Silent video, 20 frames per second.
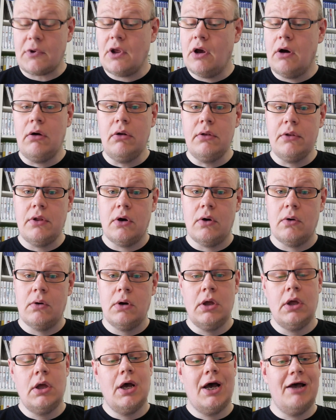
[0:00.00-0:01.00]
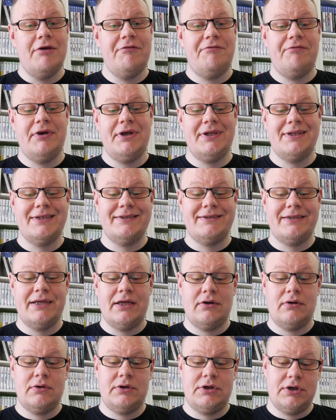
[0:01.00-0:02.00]
Although, I think
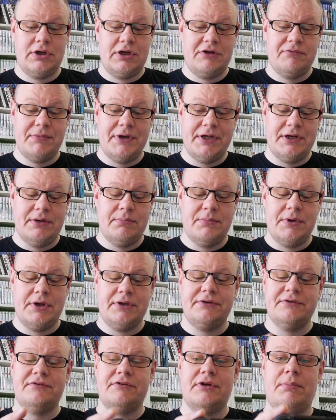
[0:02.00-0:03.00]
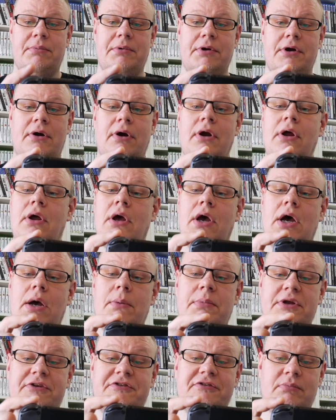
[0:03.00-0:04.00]
Nintendo could have made the buttons up here a
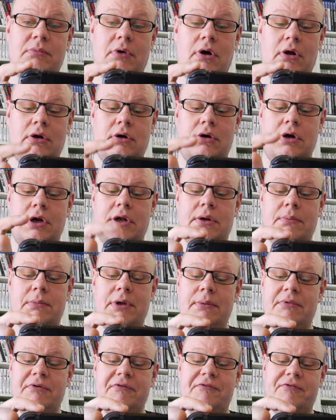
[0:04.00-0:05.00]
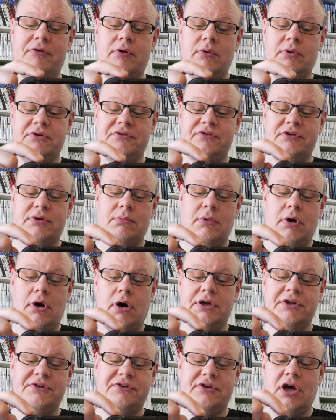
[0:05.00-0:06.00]
bit smaller and maybe focused them
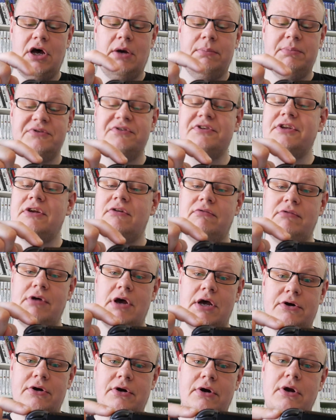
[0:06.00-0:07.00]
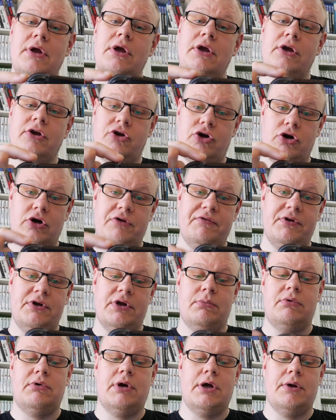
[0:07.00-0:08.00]
on the top instead of rather curving
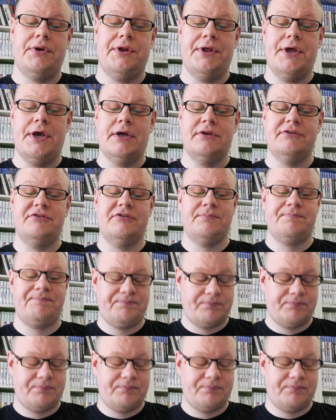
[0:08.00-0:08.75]
them around the edge.